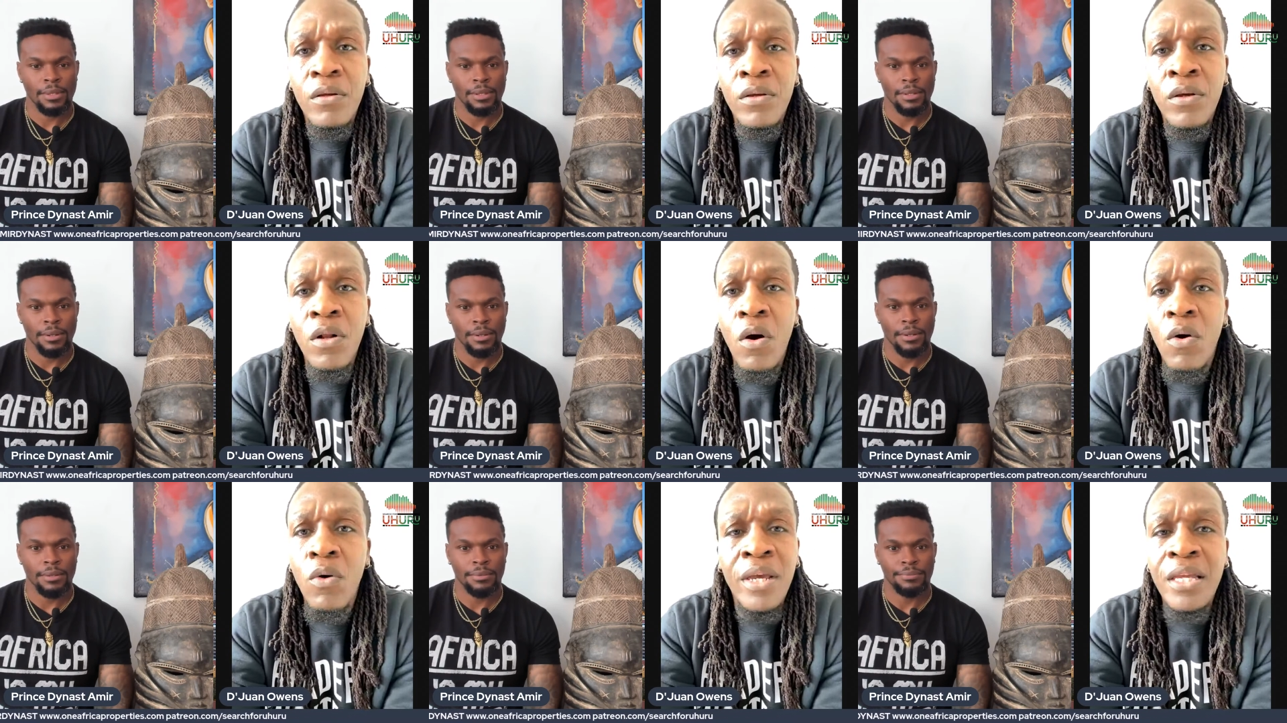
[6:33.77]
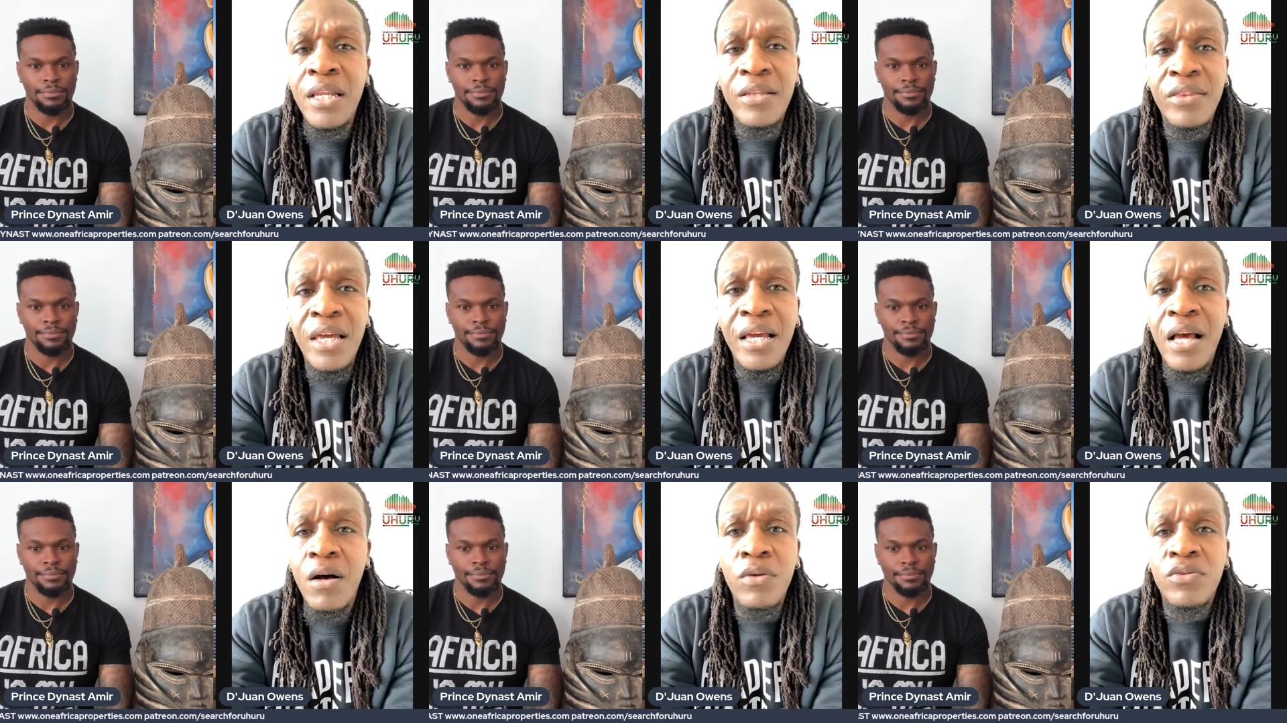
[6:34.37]
Speaker 1: You know,
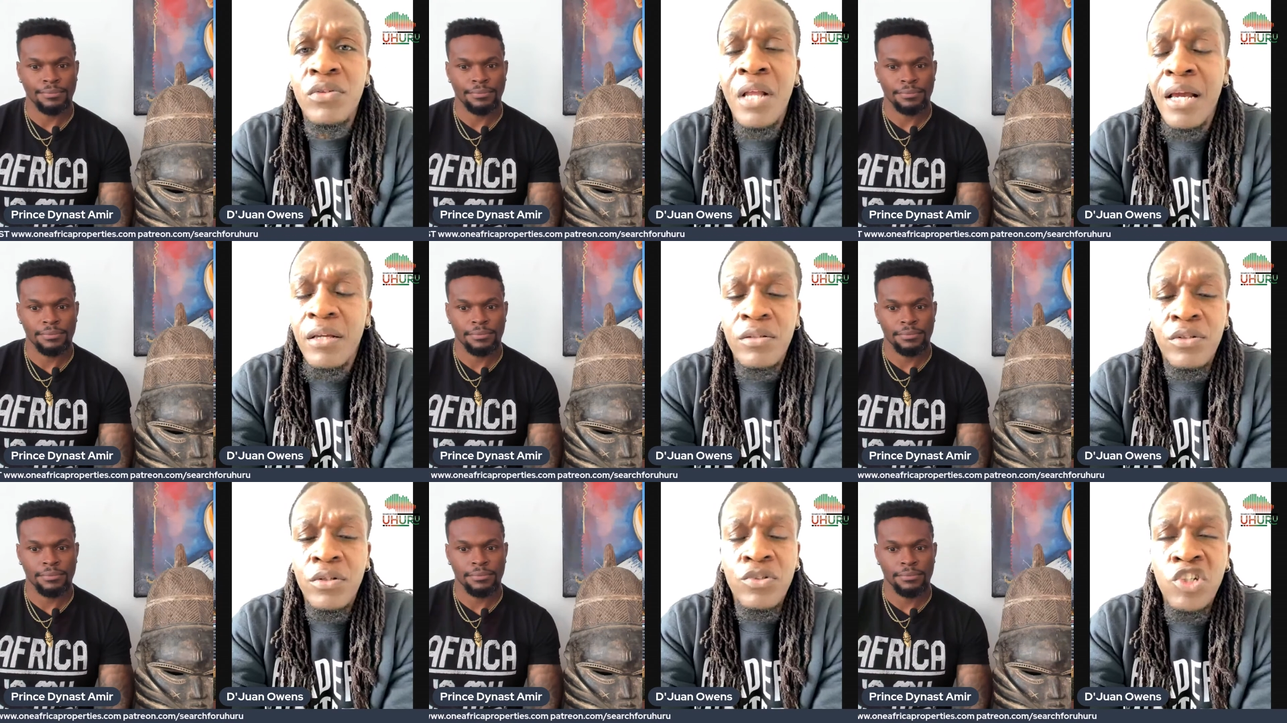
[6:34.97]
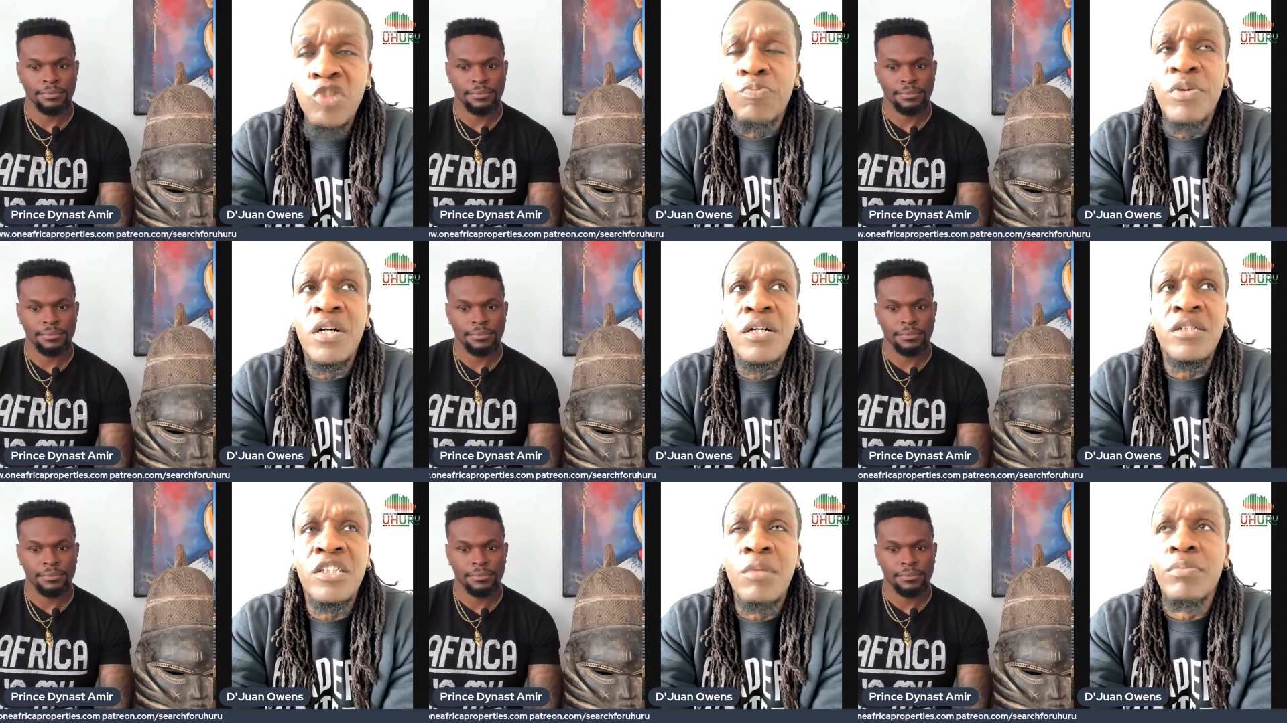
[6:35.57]
anything else, like just
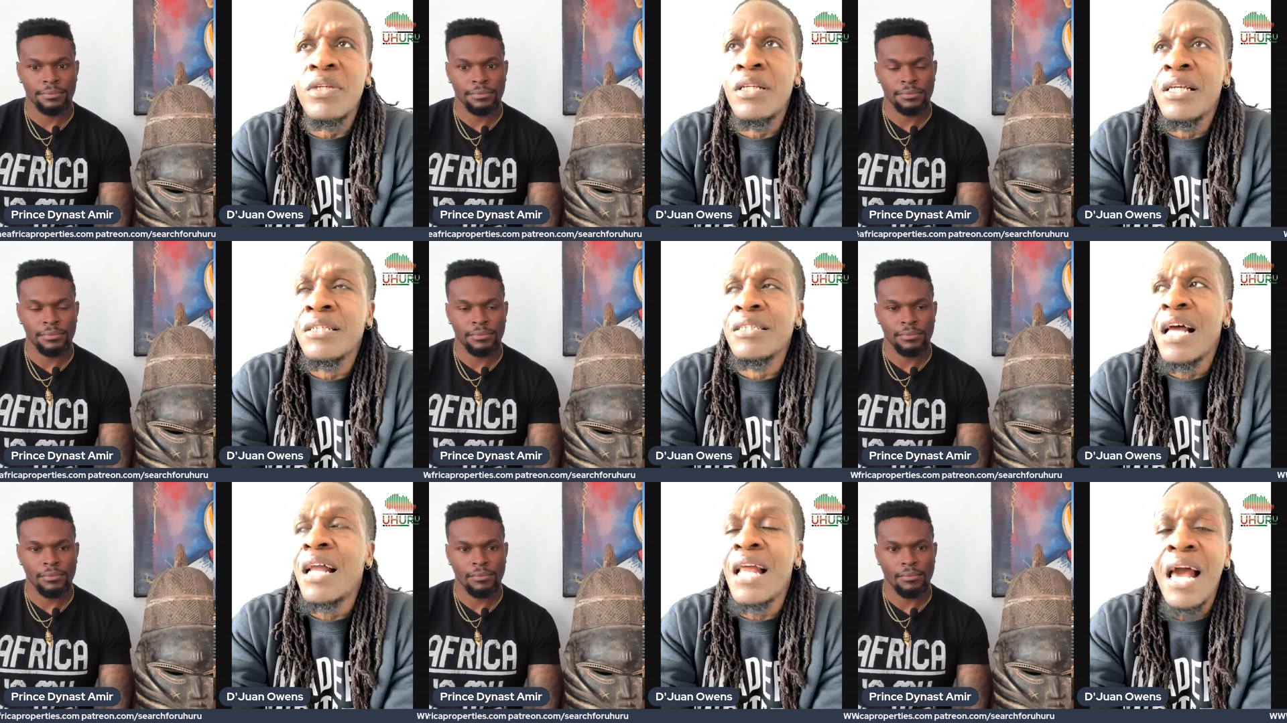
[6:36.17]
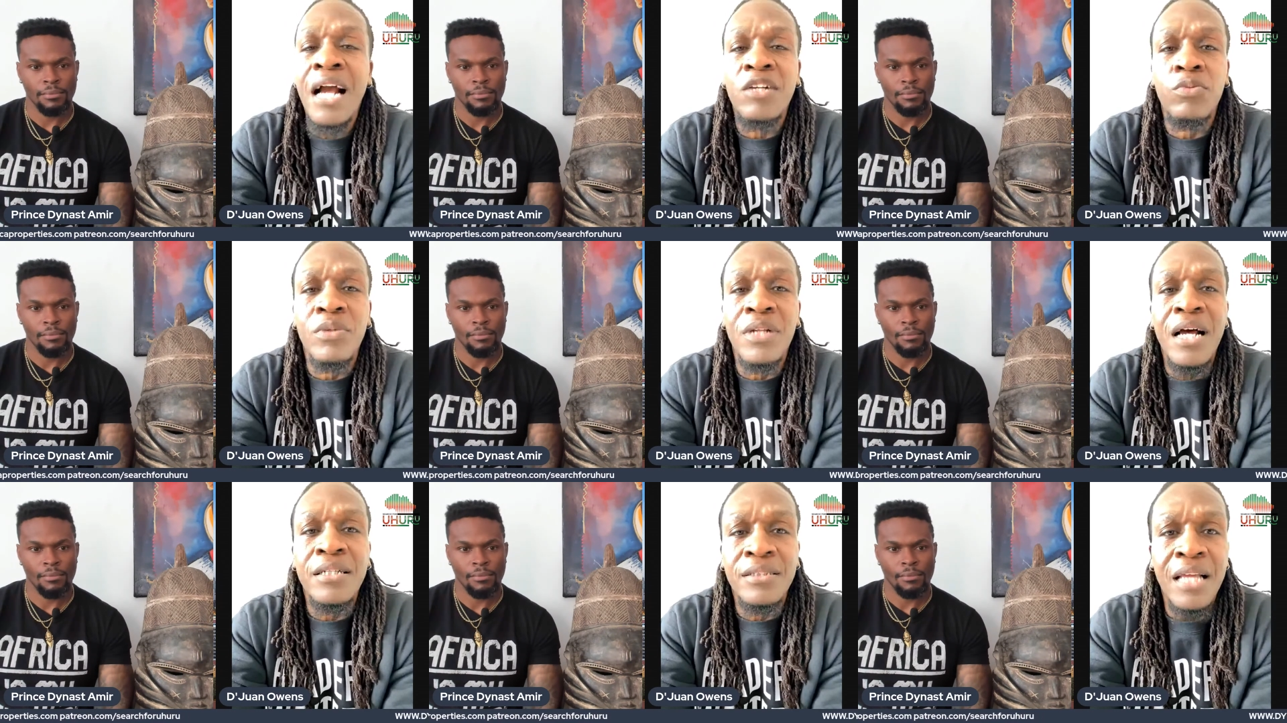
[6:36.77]
because something is not
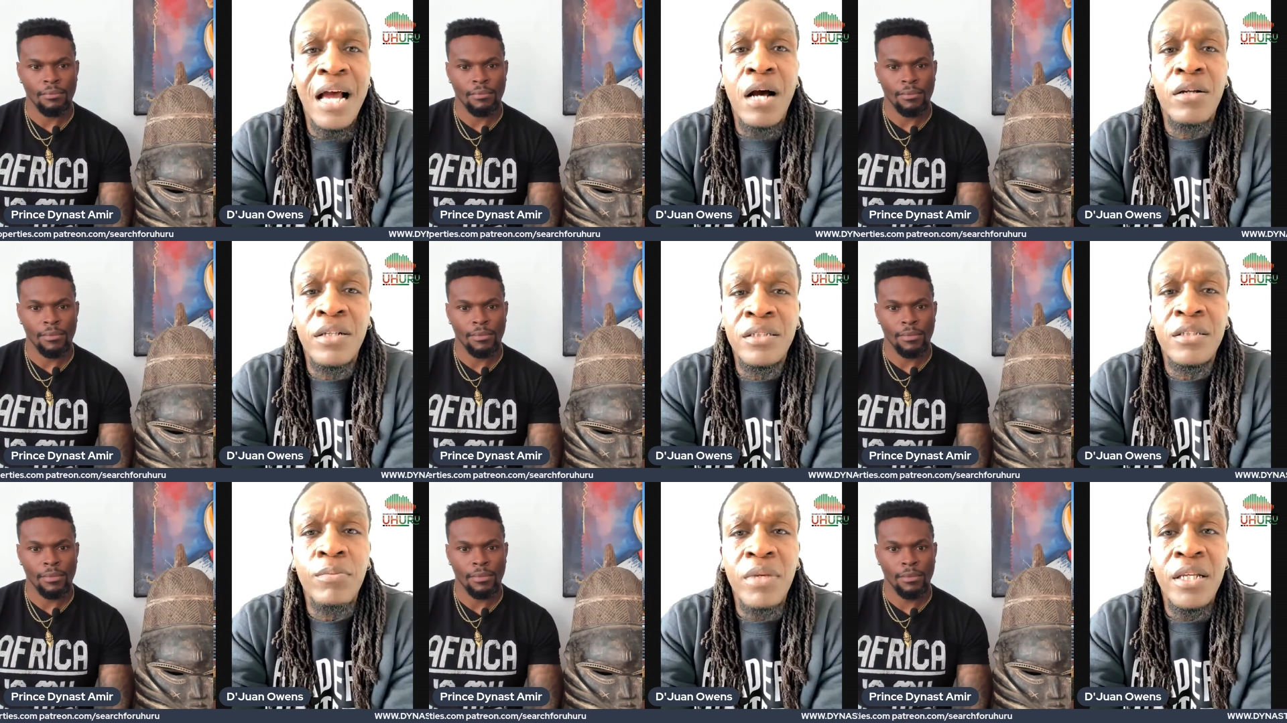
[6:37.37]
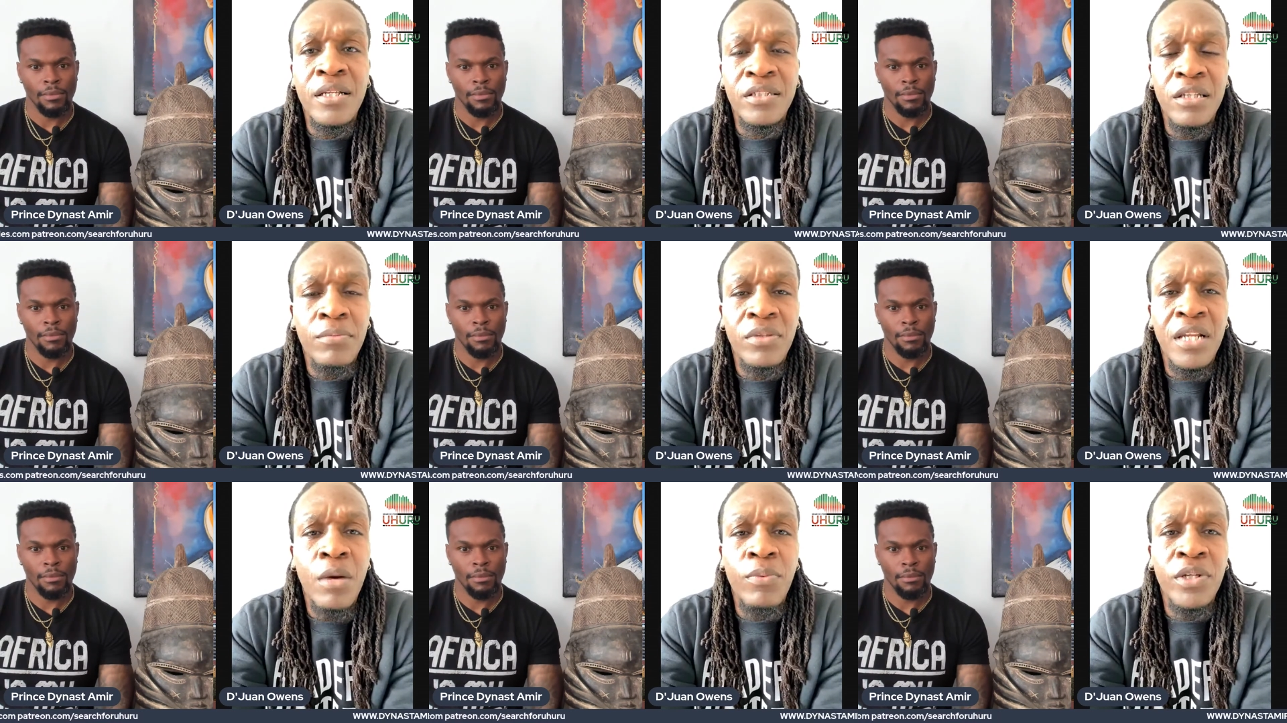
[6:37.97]
actualized now doesn't mean it's
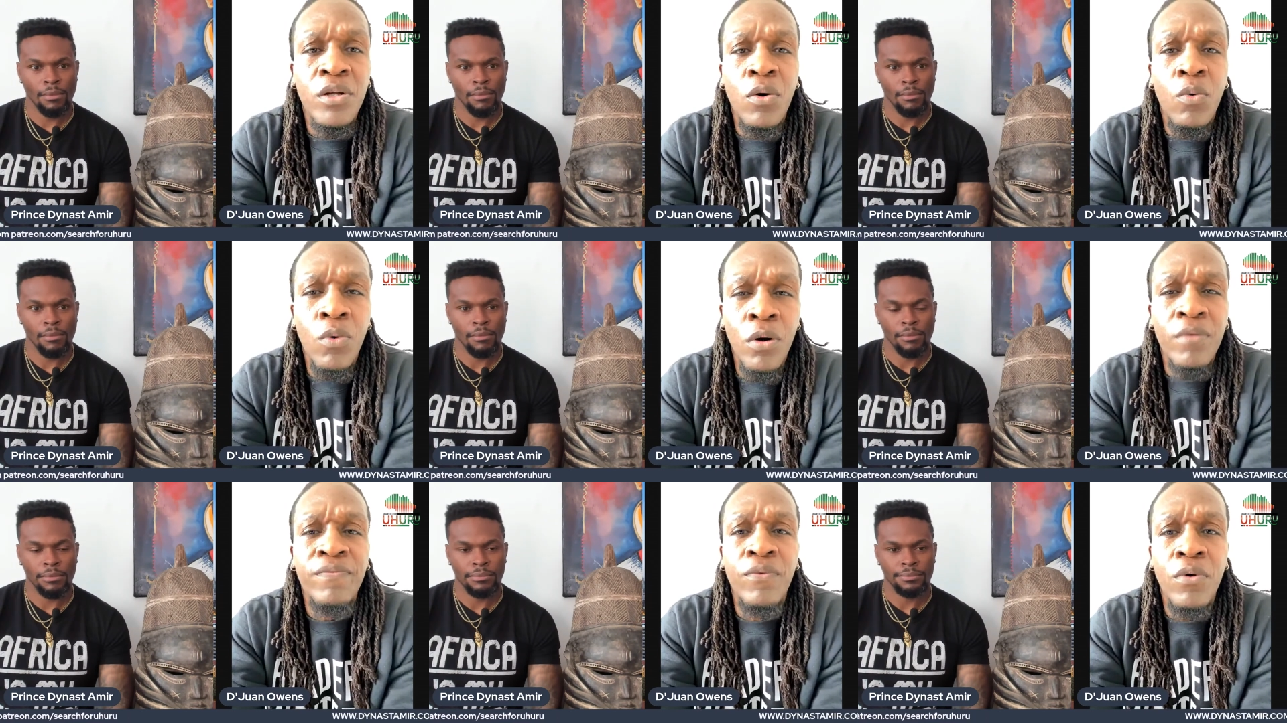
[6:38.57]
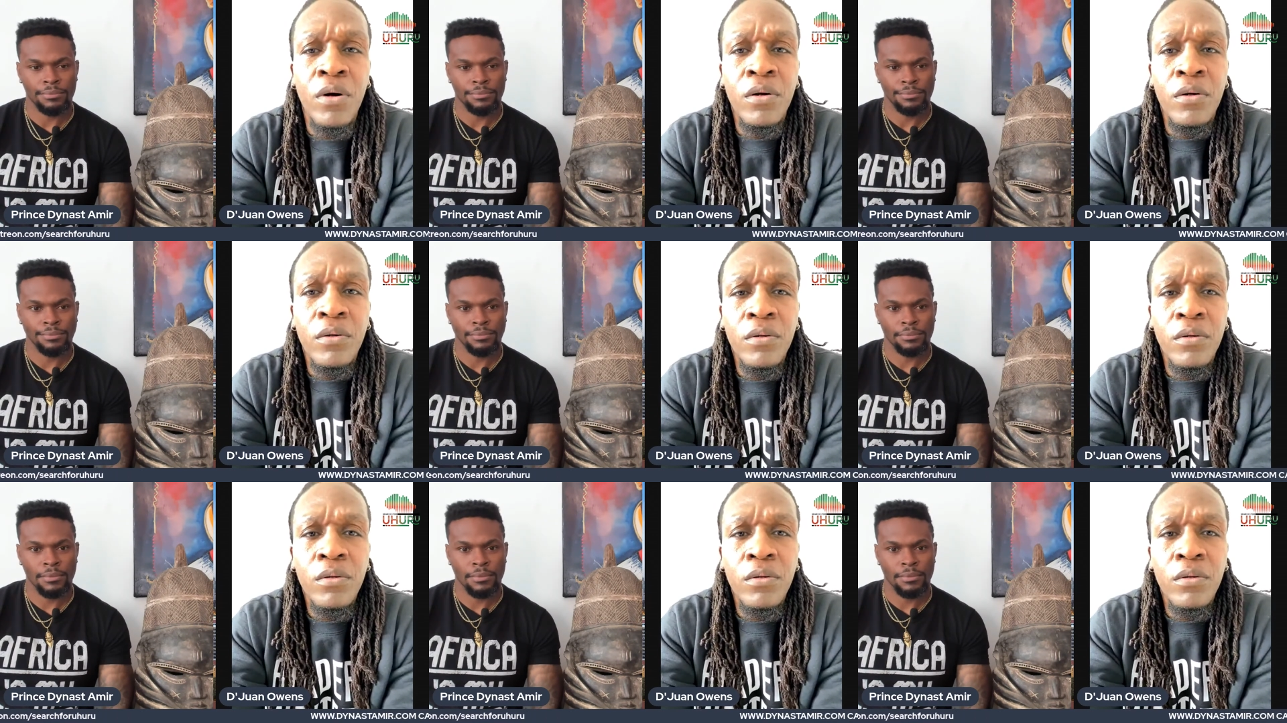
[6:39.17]
something that we don't work for.